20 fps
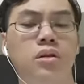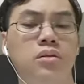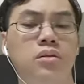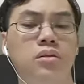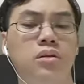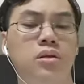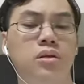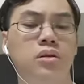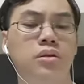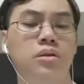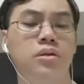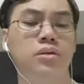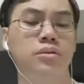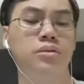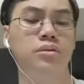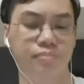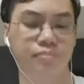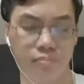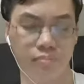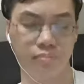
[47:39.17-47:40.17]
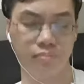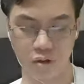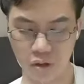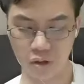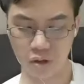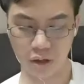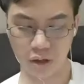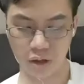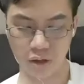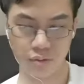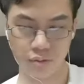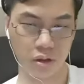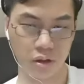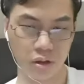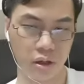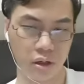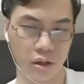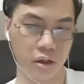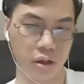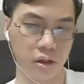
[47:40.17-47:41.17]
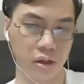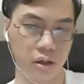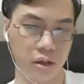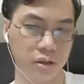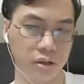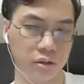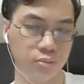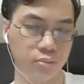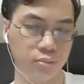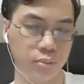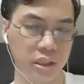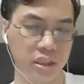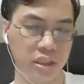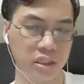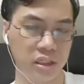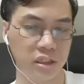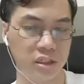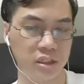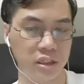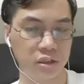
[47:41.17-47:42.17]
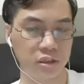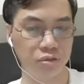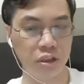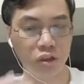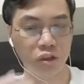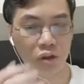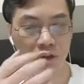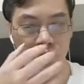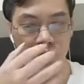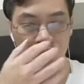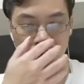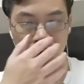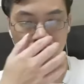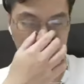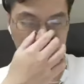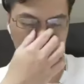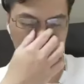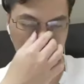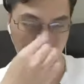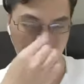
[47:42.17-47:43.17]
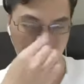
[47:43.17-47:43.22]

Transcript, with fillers: So okay, uh, basically it's just resource drains.